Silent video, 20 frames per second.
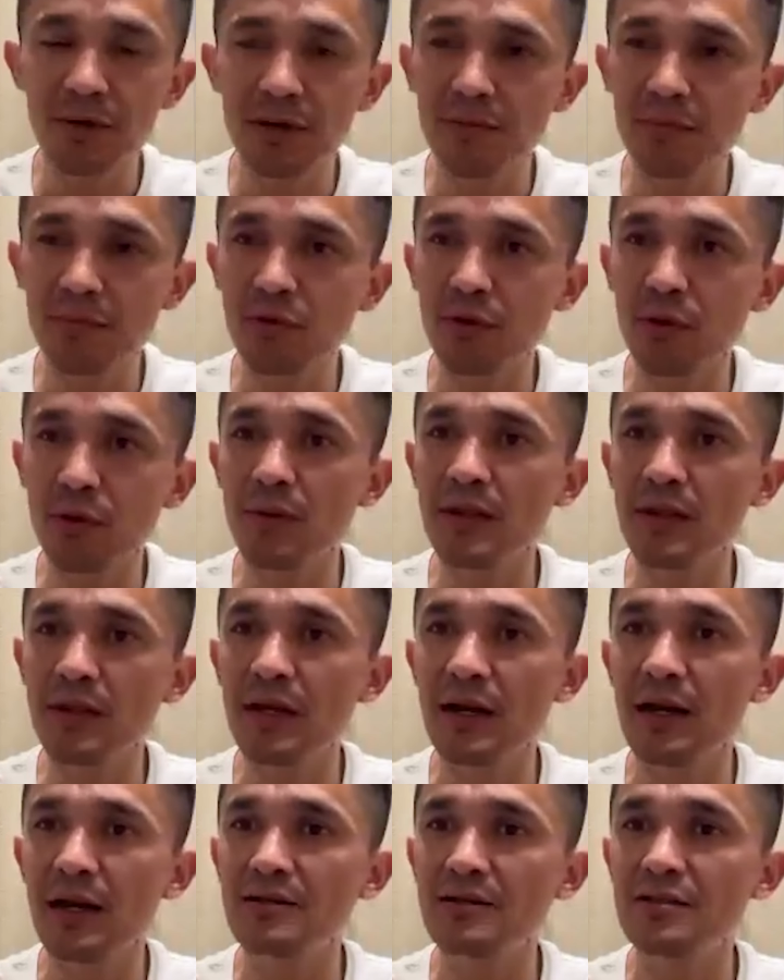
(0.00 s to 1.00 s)
but probably
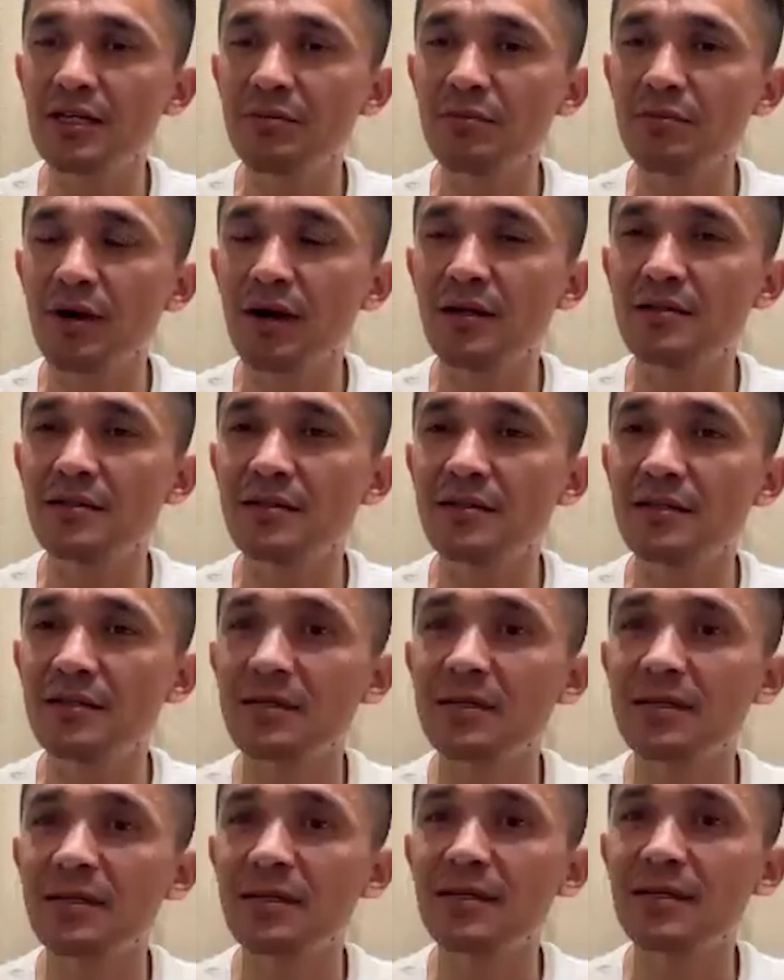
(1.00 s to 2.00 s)
I'll change my answer
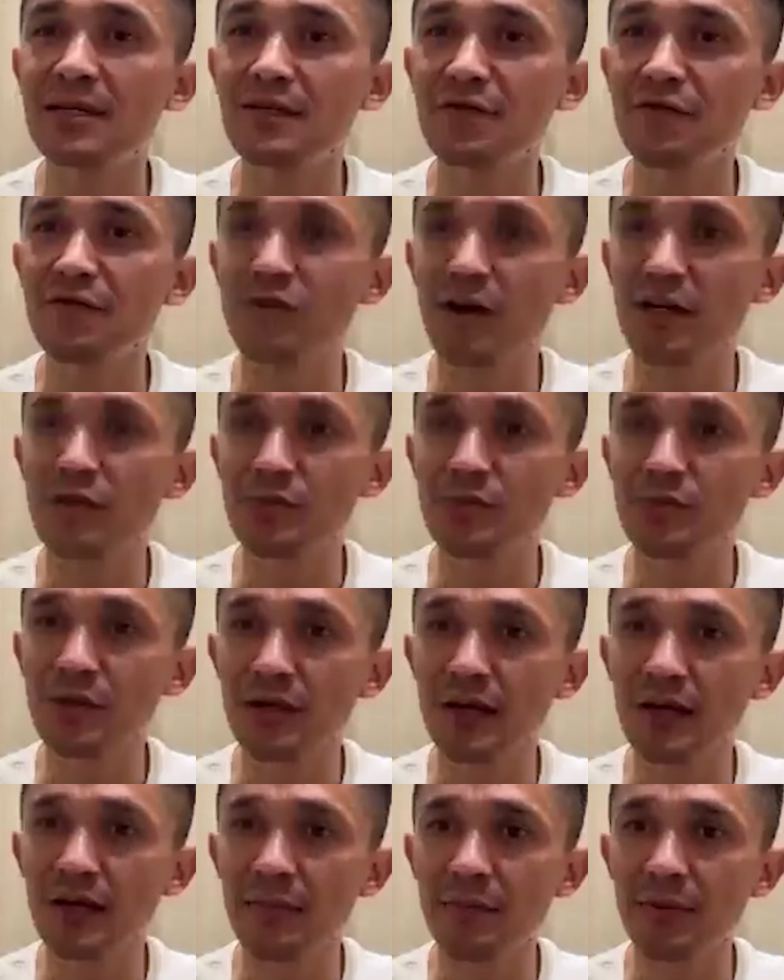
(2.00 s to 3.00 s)
in 10 days if you ask me
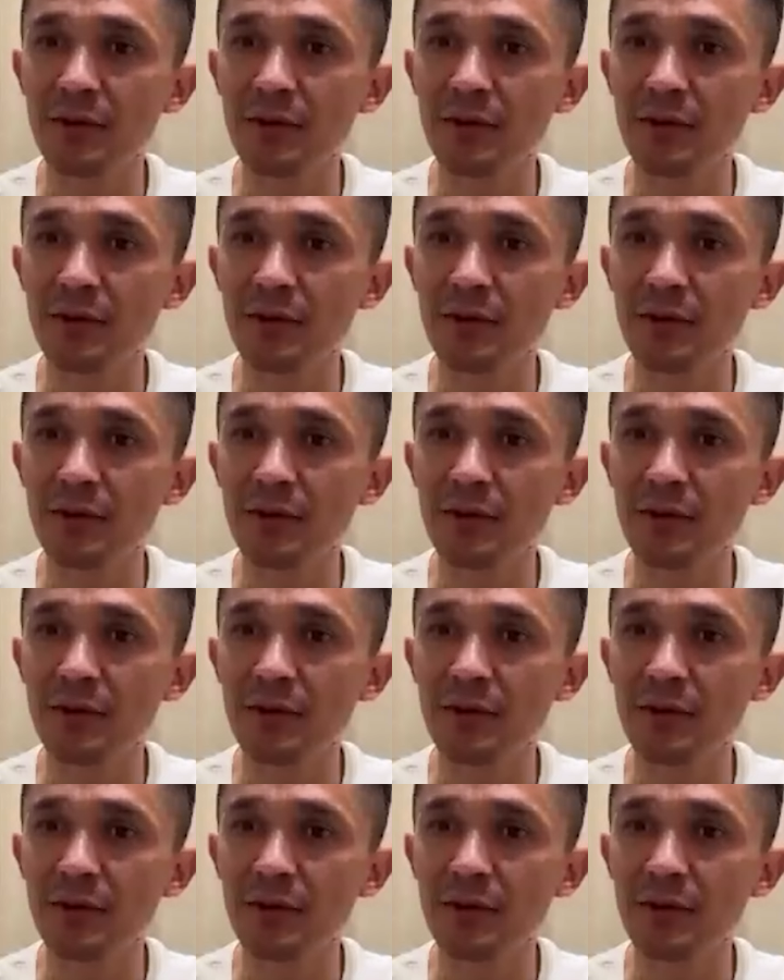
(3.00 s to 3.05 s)
again.